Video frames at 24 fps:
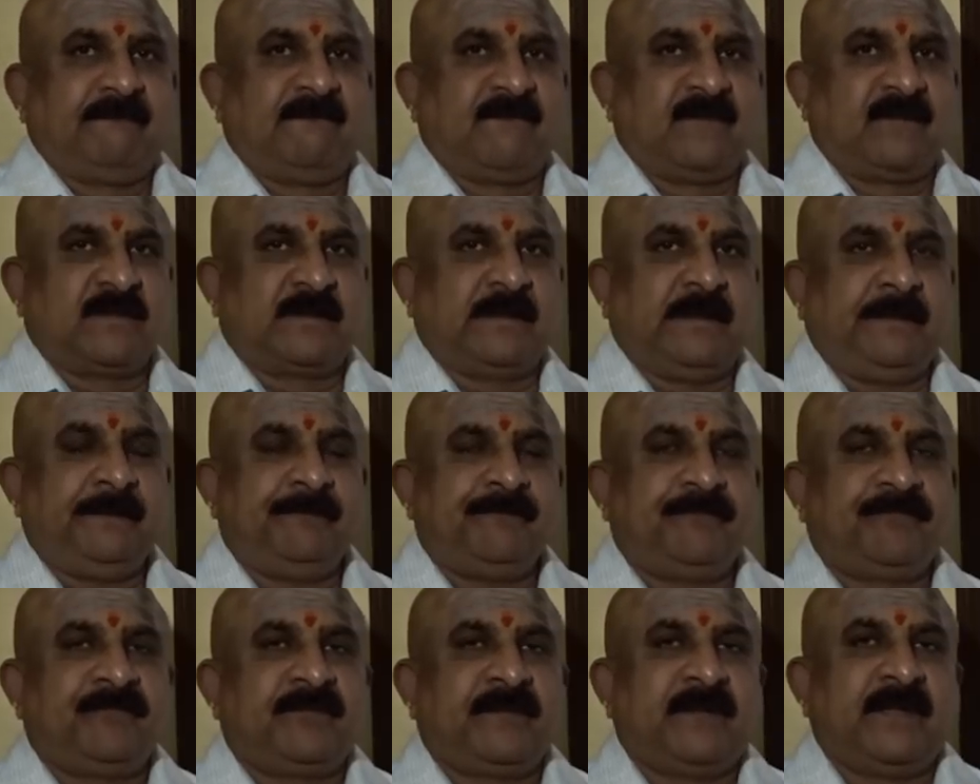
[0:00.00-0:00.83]
Okay,
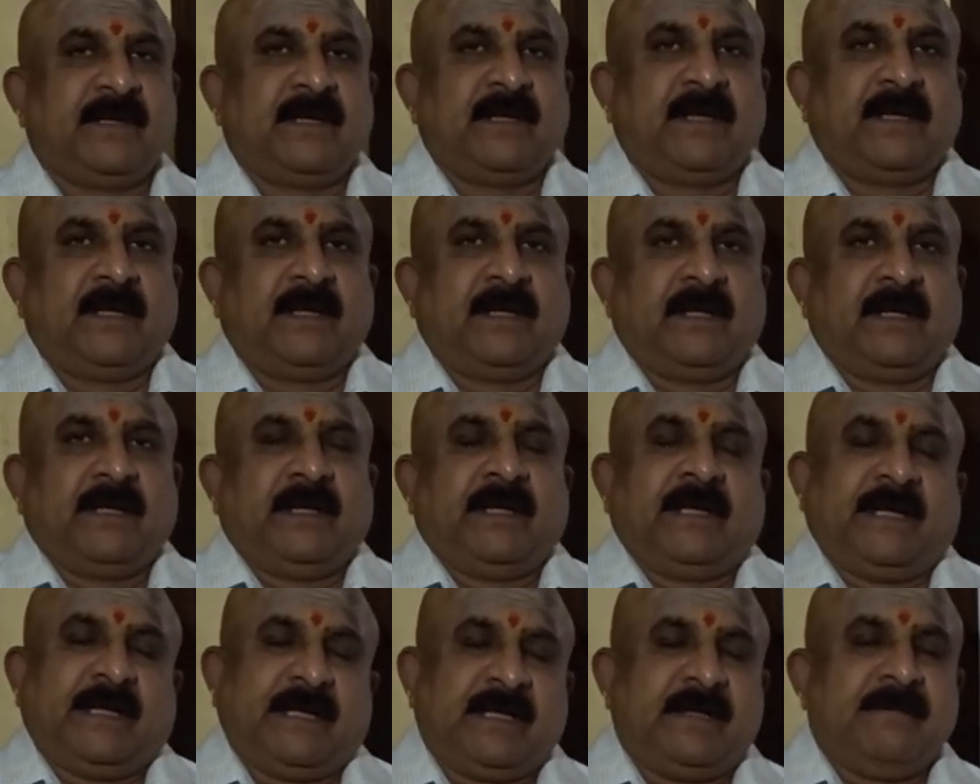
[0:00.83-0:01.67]

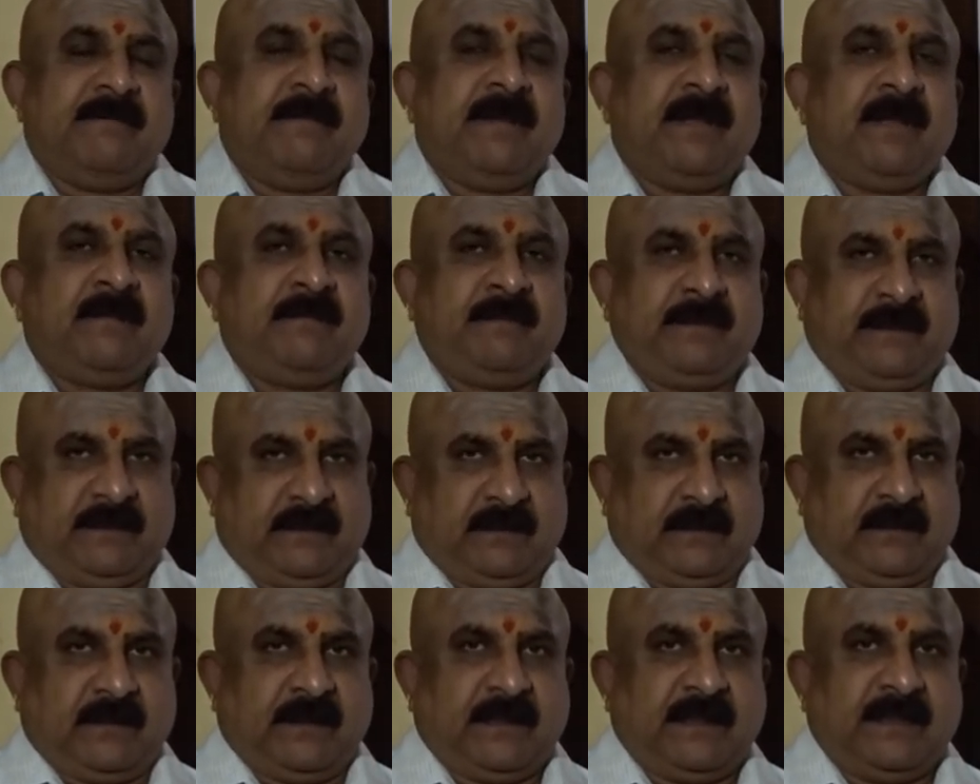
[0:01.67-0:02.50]
it may
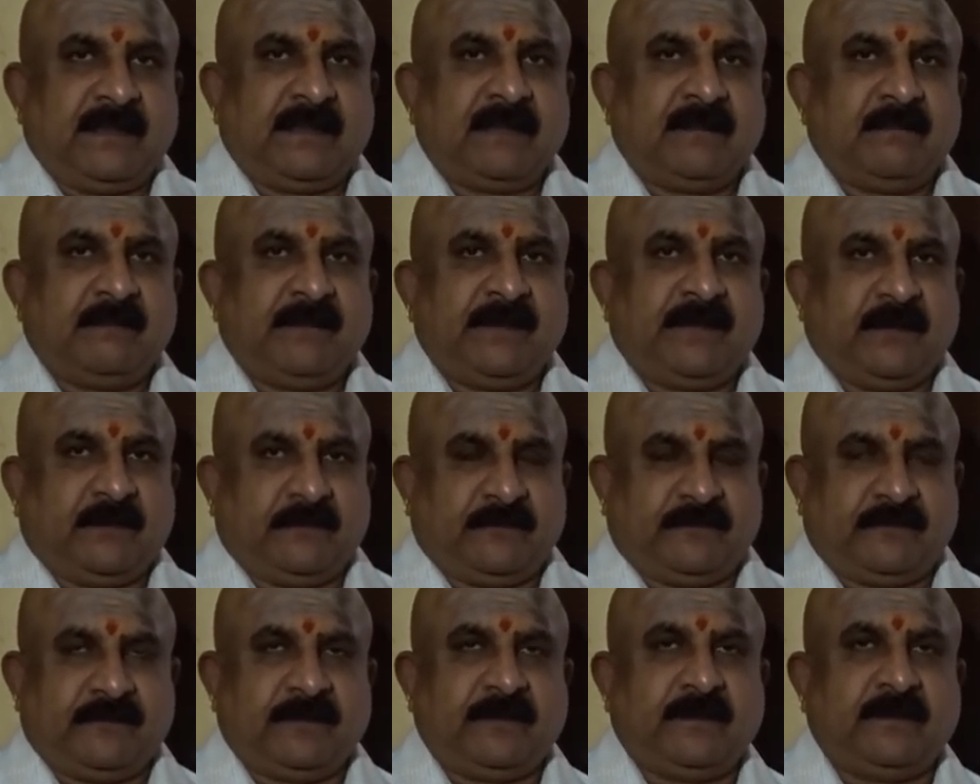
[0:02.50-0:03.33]
be a little bit of